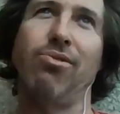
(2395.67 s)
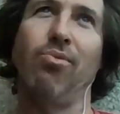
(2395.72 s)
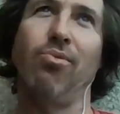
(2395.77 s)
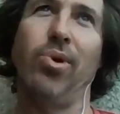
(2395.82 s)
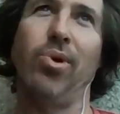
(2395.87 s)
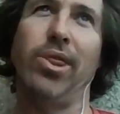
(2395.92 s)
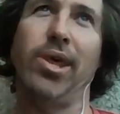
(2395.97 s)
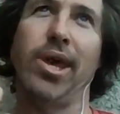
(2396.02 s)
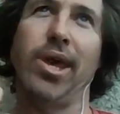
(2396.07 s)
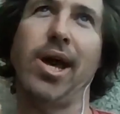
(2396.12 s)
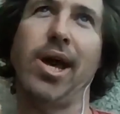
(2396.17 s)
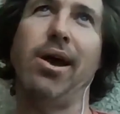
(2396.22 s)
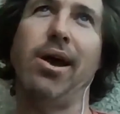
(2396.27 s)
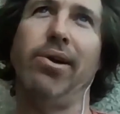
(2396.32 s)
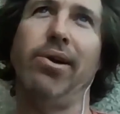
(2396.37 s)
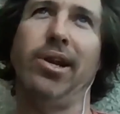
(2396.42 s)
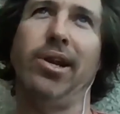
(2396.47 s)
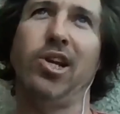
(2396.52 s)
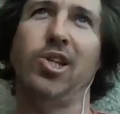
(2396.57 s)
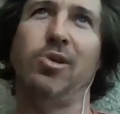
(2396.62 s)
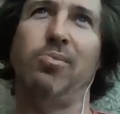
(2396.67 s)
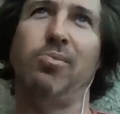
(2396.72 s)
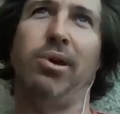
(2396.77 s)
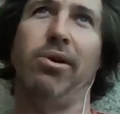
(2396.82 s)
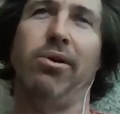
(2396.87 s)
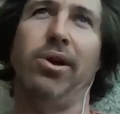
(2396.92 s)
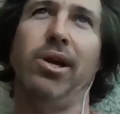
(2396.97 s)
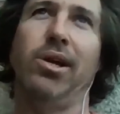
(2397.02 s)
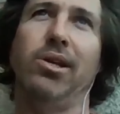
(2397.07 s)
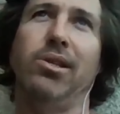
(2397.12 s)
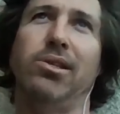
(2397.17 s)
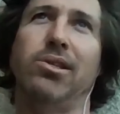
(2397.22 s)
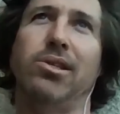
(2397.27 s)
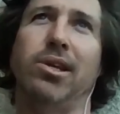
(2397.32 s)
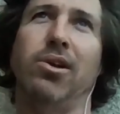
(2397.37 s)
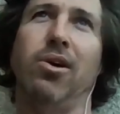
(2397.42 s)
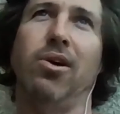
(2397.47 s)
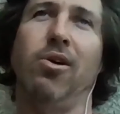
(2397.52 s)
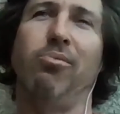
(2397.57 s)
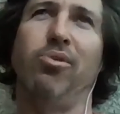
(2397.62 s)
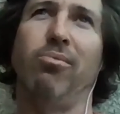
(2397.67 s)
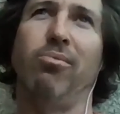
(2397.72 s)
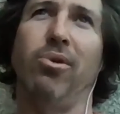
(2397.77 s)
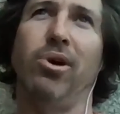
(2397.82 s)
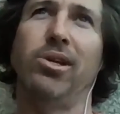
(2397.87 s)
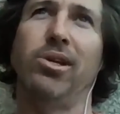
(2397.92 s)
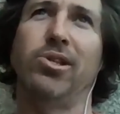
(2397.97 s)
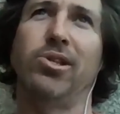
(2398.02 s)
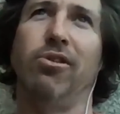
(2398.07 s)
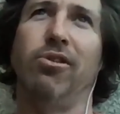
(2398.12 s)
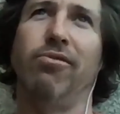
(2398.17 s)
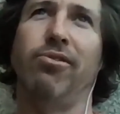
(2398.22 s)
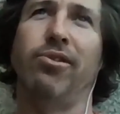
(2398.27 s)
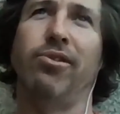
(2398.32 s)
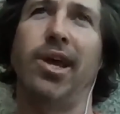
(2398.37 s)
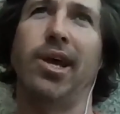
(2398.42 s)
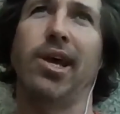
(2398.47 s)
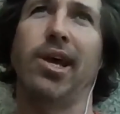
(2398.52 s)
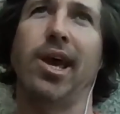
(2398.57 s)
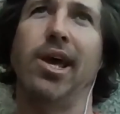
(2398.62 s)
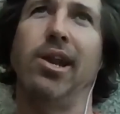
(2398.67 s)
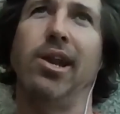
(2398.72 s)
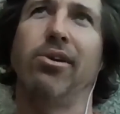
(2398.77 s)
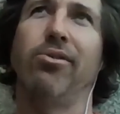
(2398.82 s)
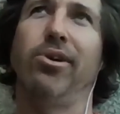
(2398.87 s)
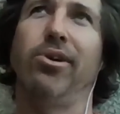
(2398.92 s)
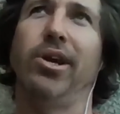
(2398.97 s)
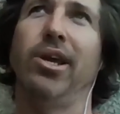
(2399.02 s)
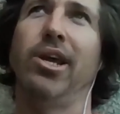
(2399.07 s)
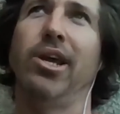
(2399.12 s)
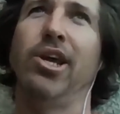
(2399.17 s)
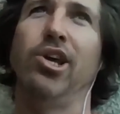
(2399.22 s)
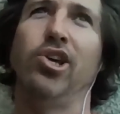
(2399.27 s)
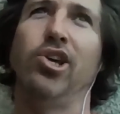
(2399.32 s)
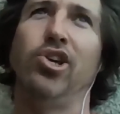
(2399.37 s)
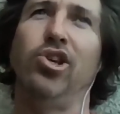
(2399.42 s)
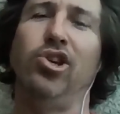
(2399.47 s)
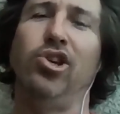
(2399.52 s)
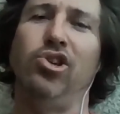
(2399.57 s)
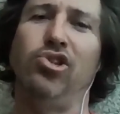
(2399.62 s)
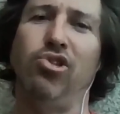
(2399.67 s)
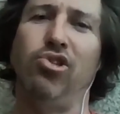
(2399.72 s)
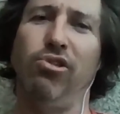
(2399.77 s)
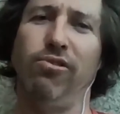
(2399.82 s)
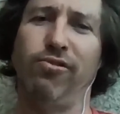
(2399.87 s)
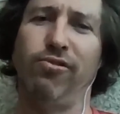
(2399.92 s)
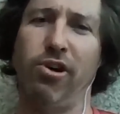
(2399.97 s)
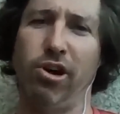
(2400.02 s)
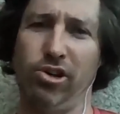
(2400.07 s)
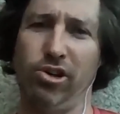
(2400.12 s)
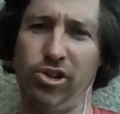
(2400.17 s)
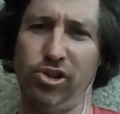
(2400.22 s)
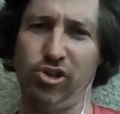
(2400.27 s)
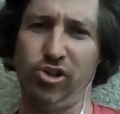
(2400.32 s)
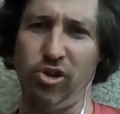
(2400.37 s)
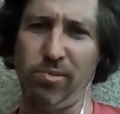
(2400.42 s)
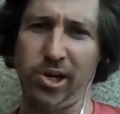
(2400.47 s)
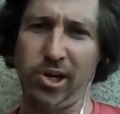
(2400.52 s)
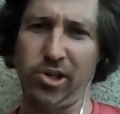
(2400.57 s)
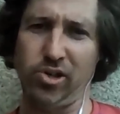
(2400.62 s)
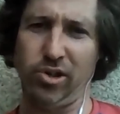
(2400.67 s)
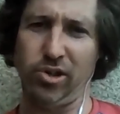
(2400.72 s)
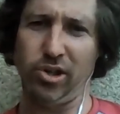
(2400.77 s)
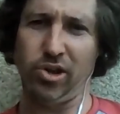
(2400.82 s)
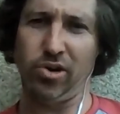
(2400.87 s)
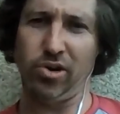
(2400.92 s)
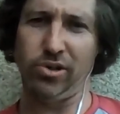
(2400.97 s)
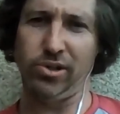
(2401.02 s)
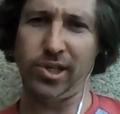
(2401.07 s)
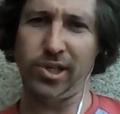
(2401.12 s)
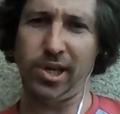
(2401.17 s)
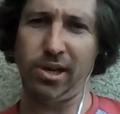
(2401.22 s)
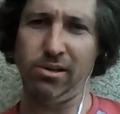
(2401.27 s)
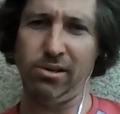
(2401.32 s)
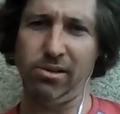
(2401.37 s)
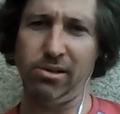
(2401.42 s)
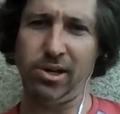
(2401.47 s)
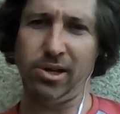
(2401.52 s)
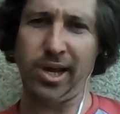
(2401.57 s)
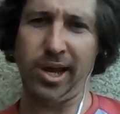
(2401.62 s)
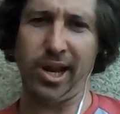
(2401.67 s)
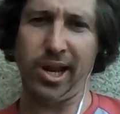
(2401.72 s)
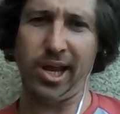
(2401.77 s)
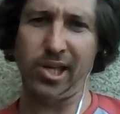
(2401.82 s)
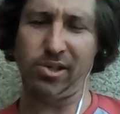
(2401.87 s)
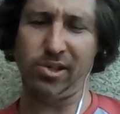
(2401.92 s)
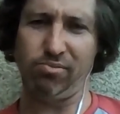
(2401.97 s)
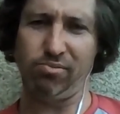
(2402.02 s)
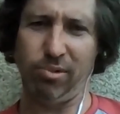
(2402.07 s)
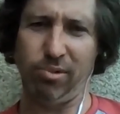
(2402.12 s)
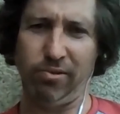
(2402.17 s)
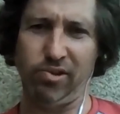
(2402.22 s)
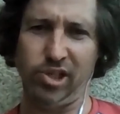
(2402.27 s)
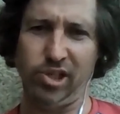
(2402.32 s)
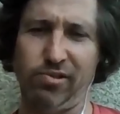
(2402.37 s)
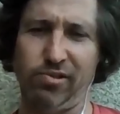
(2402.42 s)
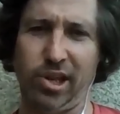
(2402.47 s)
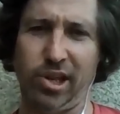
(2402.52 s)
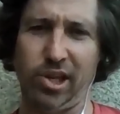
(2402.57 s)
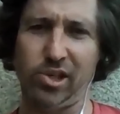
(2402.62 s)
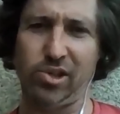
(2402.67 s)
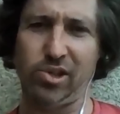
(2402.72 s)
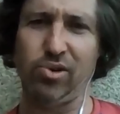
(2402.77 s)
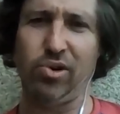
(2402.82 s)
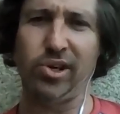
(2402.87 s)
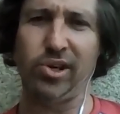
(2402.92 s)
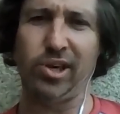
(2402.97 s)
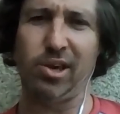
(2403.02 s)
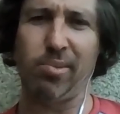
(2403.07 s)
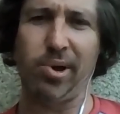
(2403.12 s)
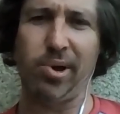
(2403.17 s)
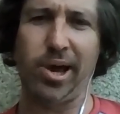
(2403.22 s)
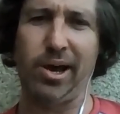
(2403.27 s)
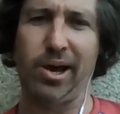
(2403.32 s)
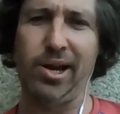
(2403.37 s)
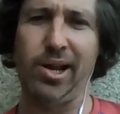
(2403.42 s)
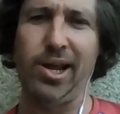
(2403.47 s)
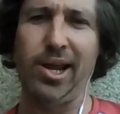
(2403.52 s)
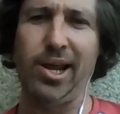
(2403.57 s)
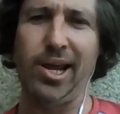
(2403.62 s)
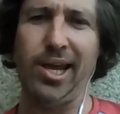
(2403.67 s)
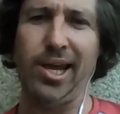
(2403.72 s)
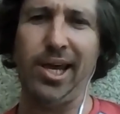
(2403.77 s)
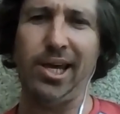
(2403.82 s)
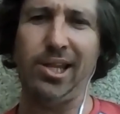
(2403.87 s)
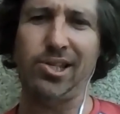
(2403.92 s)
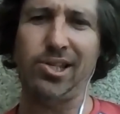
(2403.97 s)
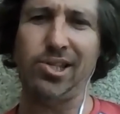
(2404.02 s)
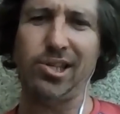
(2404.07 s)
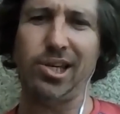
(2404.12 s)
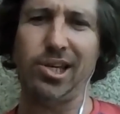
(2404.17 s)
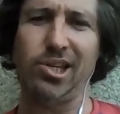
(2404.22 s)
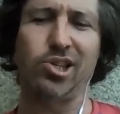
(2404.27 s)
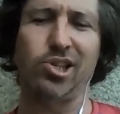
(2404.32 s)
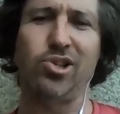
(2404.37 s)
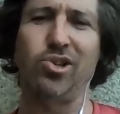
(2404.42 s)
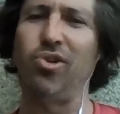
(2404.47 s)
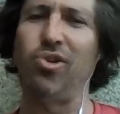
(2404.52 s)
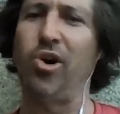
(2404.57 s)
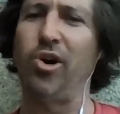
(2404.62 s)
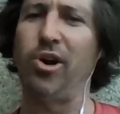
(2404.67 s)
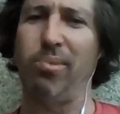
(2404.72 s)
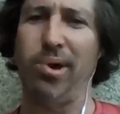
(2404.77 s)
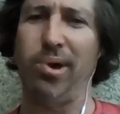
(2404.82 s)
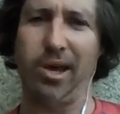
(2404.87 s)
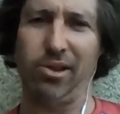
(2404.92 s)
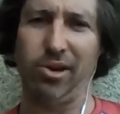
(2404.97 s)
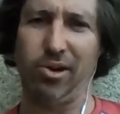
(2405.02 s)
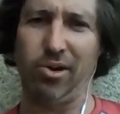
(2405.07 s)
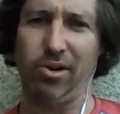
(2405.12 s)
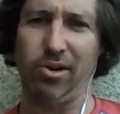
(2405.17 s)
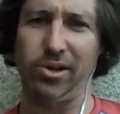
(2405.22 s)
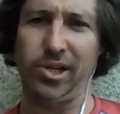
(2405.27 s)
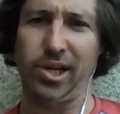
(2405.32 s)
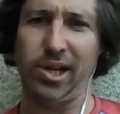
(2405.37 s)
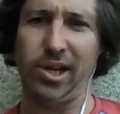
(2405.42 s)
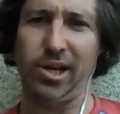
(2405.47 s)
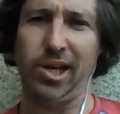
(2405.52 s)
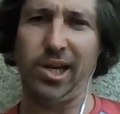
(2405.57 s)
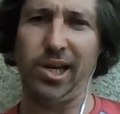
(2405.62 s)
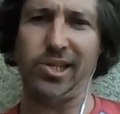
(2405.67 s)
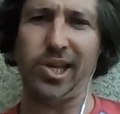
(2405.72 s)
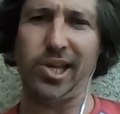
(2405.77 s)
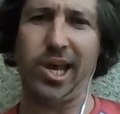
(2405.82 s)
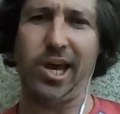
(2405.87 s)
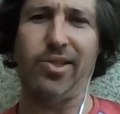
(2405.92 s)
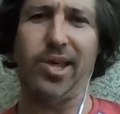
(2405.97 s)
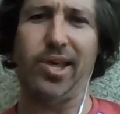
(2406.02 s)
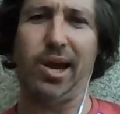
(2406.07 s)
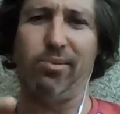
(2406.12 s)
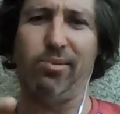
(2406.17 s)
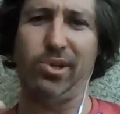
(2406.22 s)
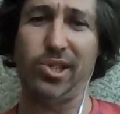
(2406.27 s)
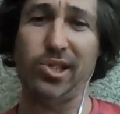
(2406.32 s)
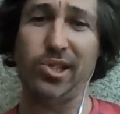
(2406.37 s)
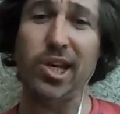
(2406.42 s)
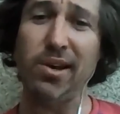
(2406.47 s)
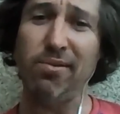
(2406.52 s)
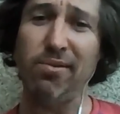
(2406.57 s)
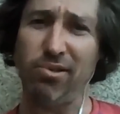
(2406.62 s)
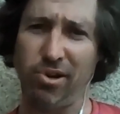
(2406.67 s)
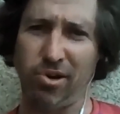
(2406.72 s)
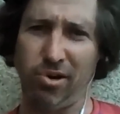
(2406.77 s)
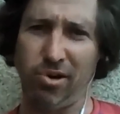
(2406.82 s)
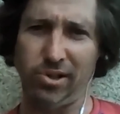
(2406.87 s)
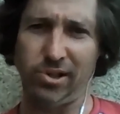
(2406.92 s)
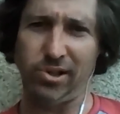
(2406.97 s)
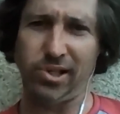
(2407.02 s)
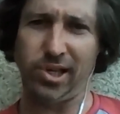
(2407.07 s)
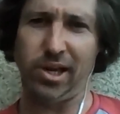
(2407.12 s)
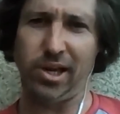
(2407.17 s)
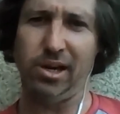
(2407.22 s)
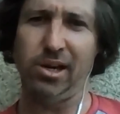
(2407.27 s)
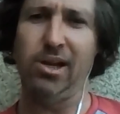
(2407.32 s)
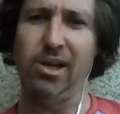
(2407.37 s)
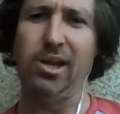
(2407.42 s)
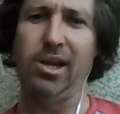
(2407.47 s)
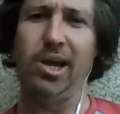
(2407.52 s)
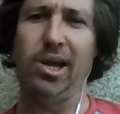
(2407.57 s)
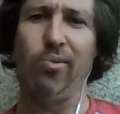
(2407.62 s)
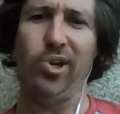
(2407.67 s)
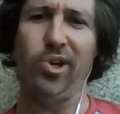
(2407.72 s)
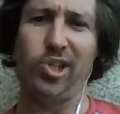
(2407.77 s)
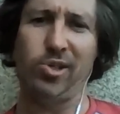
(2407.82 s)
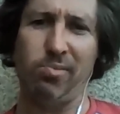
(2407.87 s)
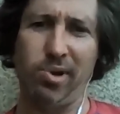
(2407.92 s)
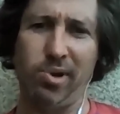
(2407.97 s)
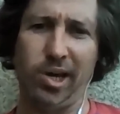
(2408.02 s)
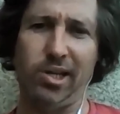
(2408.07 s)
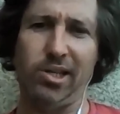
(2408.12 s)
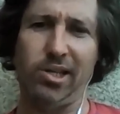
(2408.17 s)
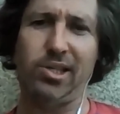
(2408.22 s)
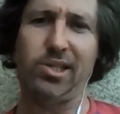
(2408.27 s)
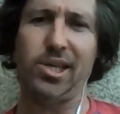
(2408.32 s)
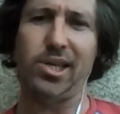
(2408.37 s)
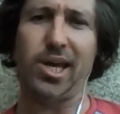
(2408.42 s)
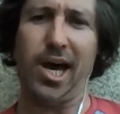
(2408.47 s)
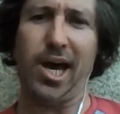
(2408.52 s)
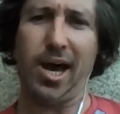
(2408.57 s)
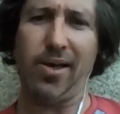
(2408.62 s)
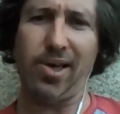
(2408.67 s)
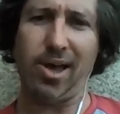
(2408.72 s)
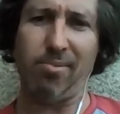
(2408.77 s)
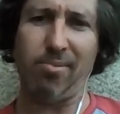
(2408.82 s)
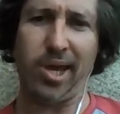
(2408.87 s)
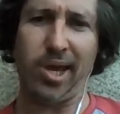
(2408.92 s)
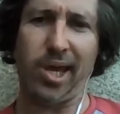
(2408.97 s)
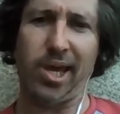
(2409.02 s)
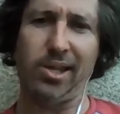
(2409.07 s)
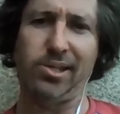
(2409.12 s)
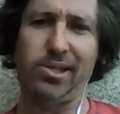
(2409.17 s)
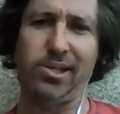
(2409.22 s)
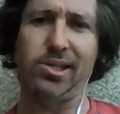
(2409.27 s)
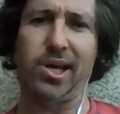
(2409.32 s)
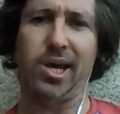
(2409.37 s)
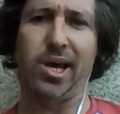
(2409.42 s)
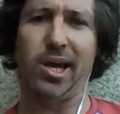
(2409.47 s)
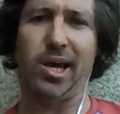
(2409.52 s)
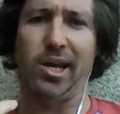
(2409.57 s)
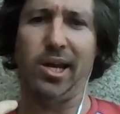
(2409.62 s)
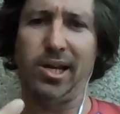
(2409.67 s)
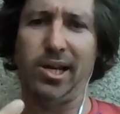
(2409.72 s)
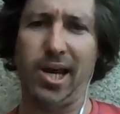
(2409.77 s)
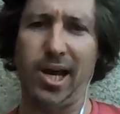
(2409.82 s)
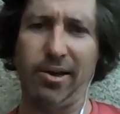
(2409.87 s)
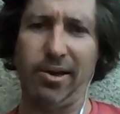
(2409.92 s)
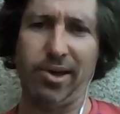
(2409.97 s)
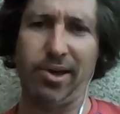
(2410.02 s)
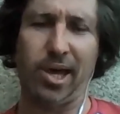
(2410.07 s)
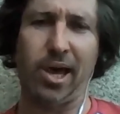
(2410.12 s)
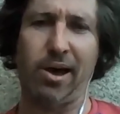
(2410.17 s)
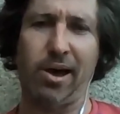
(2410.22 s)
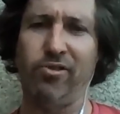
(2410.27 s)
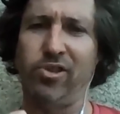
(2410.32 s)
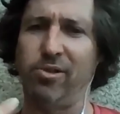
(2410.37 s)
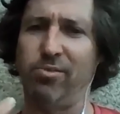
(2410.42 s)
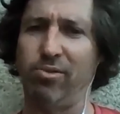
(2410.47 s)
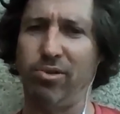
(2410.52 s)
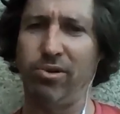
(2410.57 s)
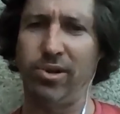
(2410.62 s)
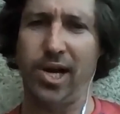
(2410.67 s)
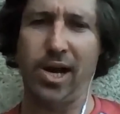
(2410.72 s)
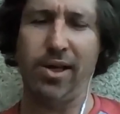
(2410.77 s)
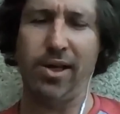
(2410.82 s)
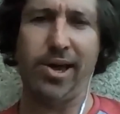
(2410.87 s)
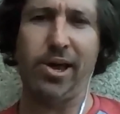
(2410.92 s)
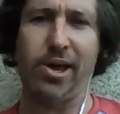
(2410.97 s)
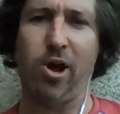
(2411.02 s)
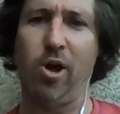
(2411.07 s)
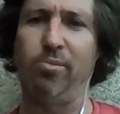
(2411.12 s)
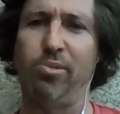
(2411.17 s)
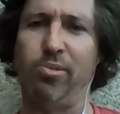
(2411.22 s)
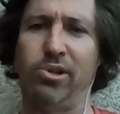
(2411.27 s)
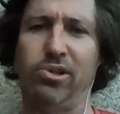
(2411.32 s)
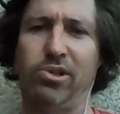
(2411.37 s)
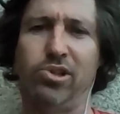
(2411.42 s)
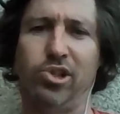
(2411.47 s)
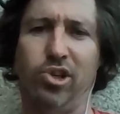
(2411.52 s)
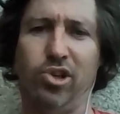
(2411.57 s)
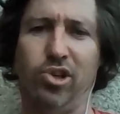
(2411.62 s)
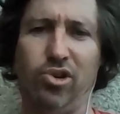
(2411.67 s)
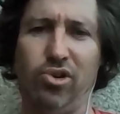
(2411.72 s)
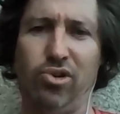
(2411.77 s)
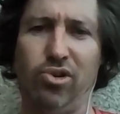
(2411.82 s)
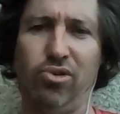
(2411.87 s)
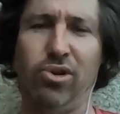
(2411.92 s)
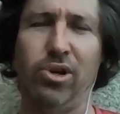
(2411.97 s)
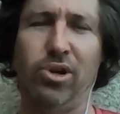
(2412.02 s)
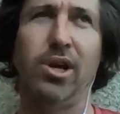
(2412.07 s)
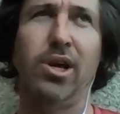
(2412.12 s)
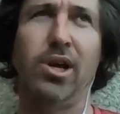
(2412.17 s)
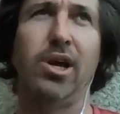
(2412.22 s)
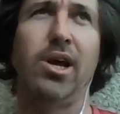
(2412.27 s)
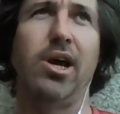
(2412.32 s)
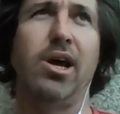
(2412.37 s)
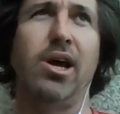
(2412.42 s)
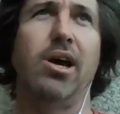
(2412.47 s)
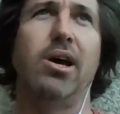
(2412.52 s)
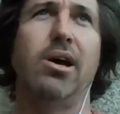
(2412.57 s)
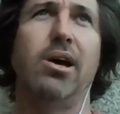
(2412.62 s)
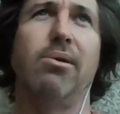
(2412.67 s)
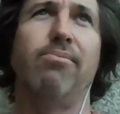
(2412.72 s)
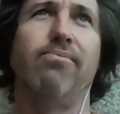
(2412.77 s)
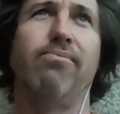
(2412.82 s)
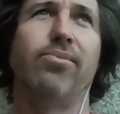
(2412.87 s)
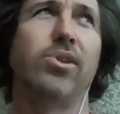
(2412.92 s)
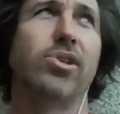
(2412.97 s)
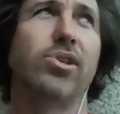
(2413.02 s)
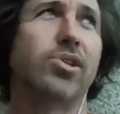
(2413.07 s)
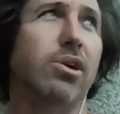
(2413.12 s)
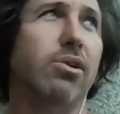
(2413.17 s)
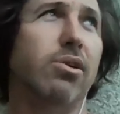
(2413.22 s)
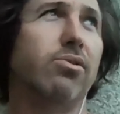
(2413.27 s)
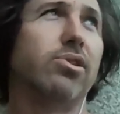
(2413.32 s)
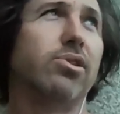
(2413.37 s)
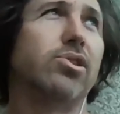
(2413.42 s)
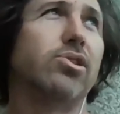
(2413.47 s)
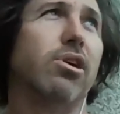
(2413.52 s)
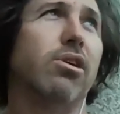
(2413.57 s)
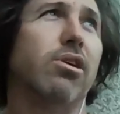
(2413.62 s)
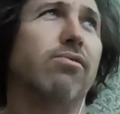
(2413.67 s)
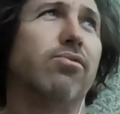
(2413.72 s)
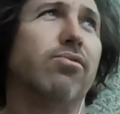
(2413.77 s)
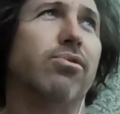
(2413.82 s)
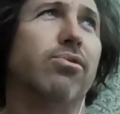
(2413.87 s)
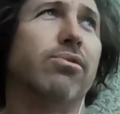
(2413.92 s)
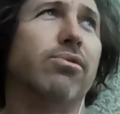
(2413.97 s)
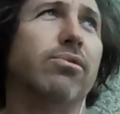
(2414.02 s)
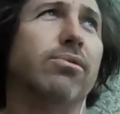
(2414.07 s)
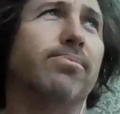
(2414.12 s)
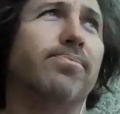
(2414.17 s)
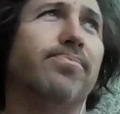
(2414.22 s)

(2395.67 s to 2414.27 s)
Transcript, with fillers: when they are inexperienced, and I put myself in that category, you do focus too much on the content. And as we've finished talking about, it's it's not about the content; it's how they receive the content, which means yeah. are they being entertained? Are they comfortable? Are they open to you? um, so on and so forth.